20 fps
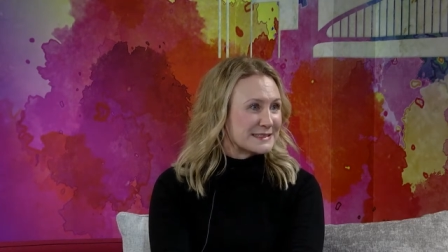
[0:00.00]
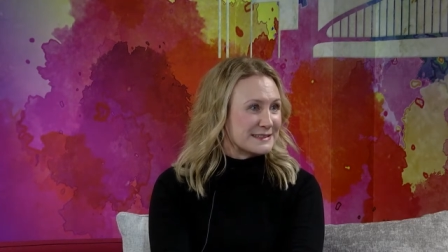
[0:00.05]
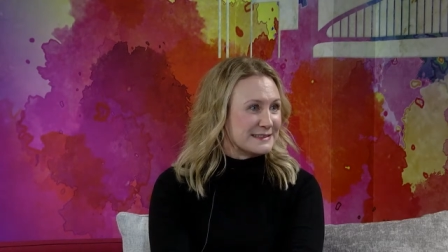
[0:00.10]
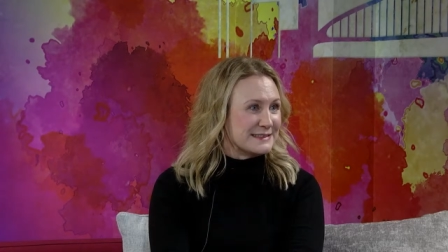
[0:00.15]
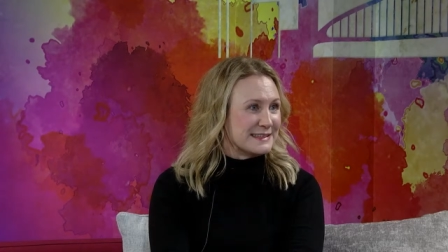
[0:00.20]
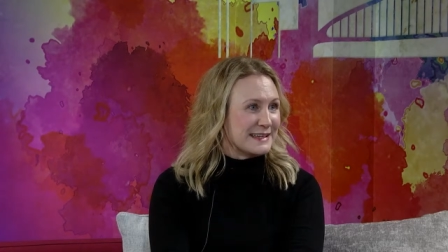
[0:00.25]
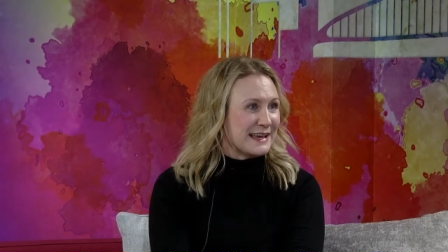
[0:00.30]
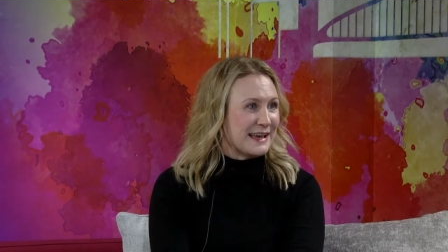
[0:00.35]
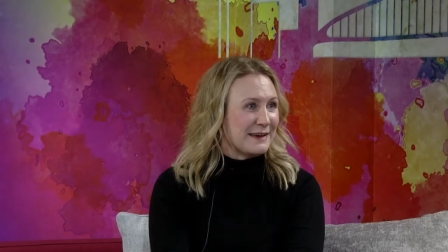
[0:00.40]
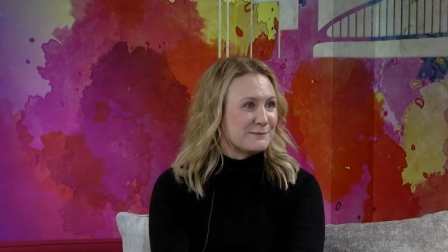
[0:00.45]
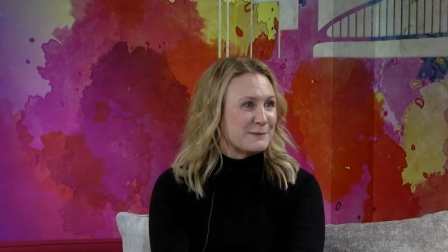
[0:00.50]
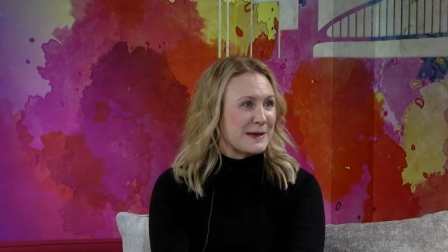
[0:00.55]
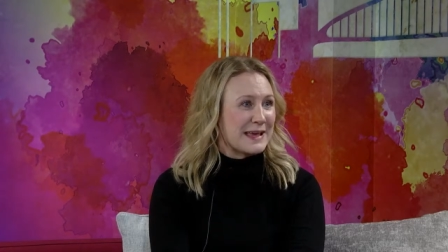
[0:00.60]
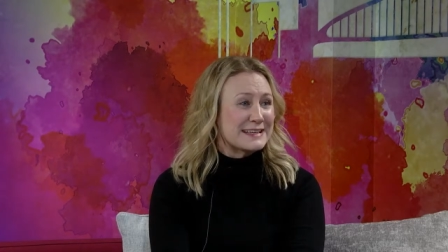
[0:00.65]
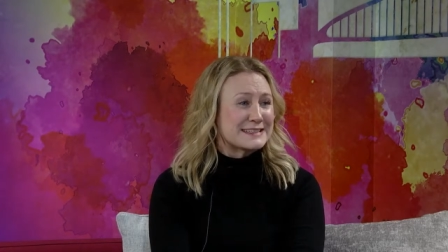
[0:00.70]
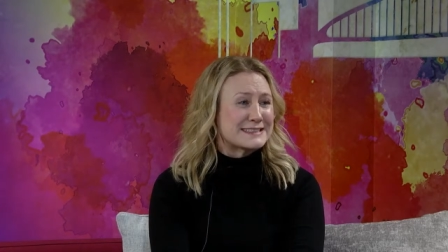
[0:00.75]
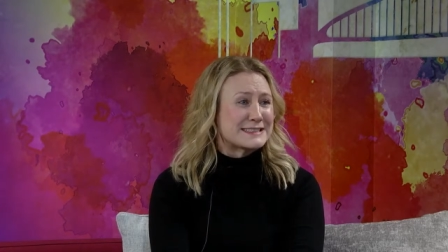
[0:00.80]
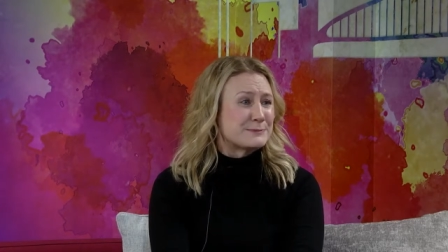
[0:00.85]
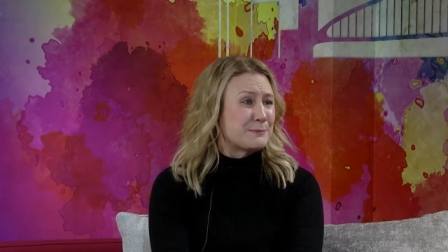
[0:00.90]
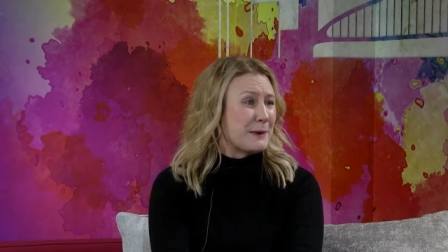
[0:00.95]
and
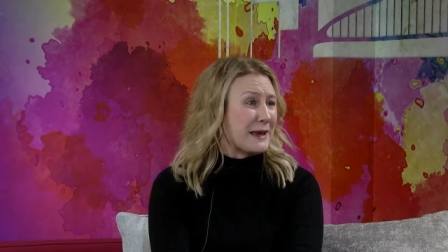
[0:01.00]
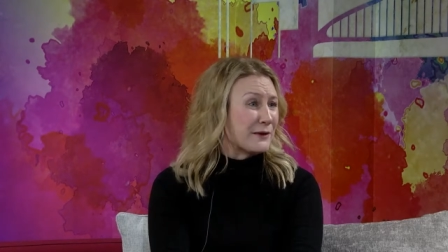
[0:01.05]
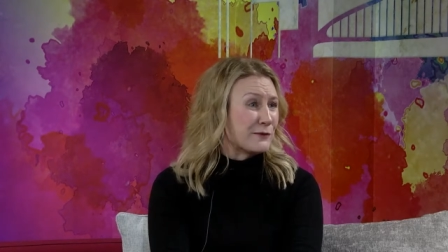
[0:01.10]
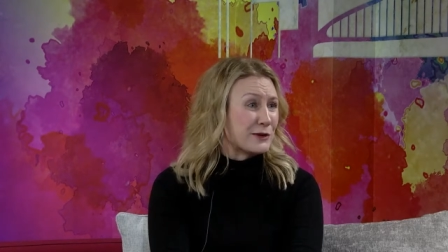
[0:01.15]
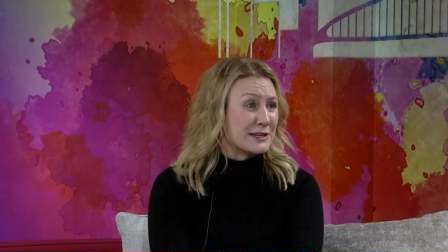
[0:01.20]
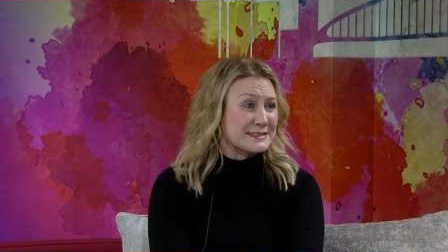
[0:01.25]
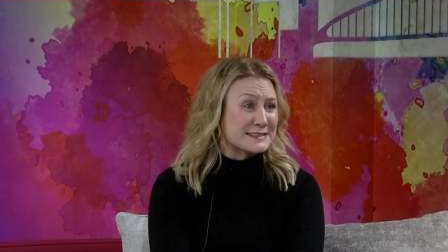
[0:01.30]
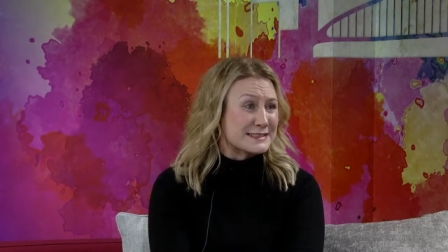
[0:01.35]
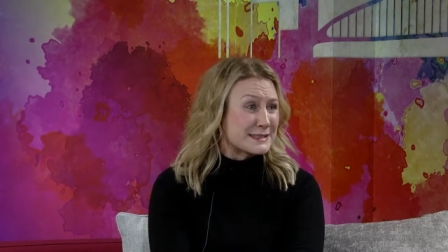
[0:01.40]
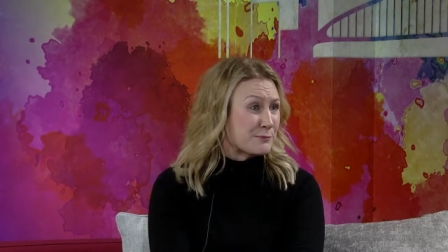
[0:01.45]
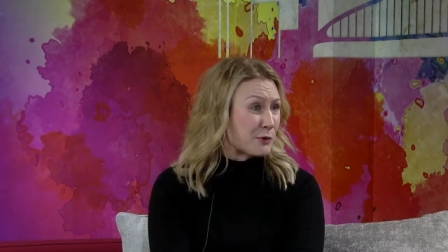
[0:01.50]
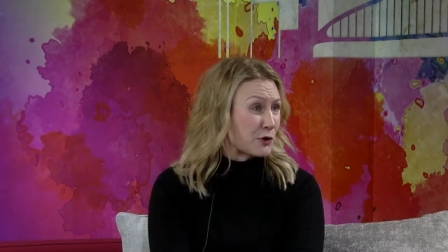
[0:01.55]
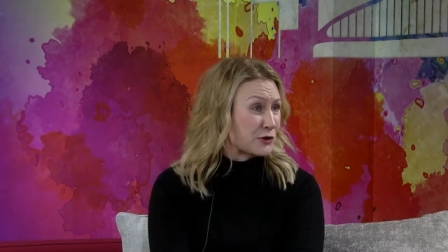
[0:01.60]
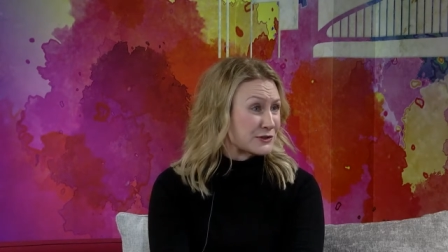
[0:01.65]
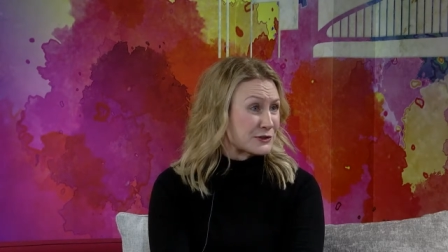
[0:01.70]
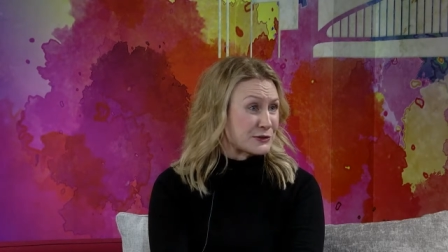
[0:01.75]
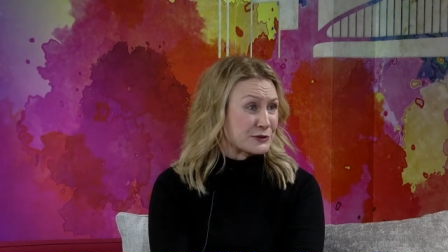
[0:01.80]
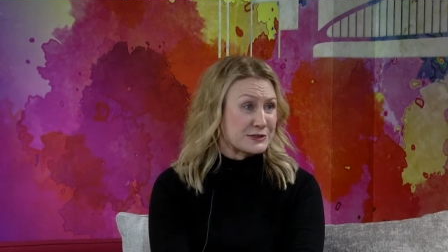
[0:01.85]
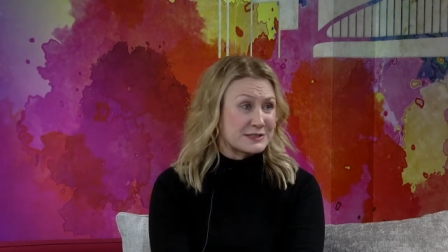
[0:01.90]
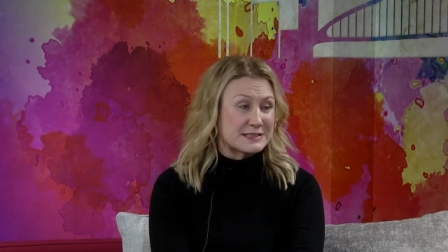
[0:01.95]
experience the
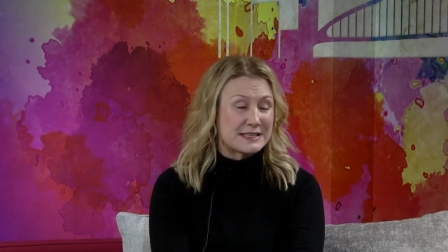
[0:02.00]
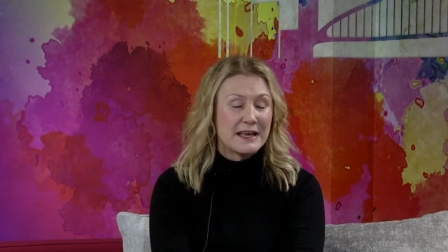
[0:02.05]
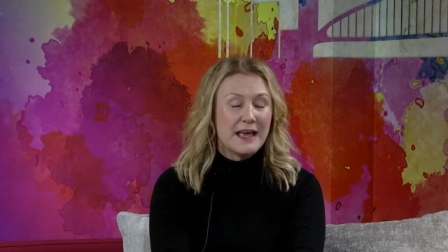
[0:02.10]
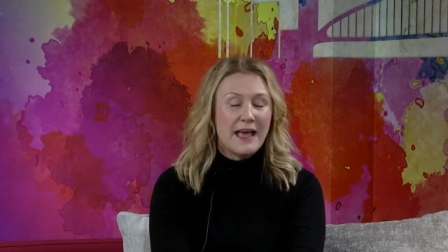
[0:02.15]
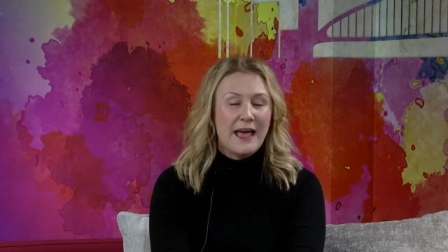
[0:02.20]
product.